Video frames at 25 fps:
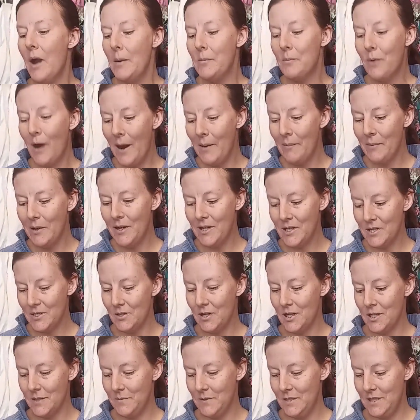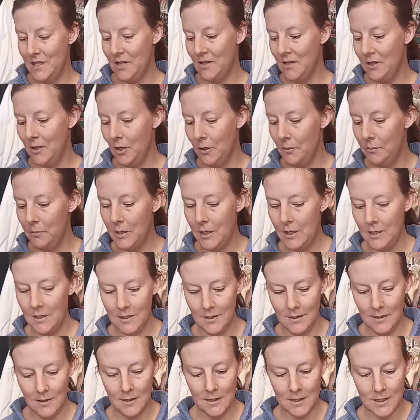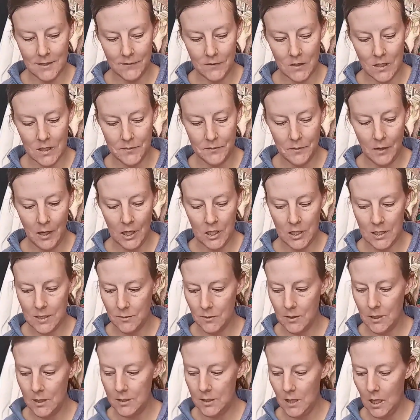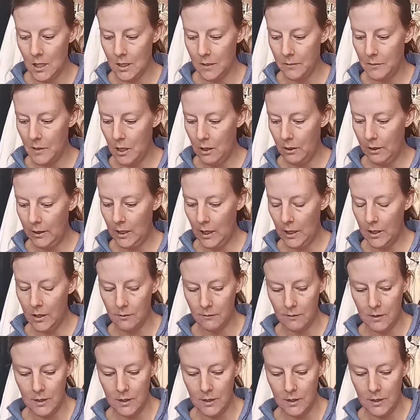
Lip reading: primary source material. But in this first part, I just wanted to talk about kind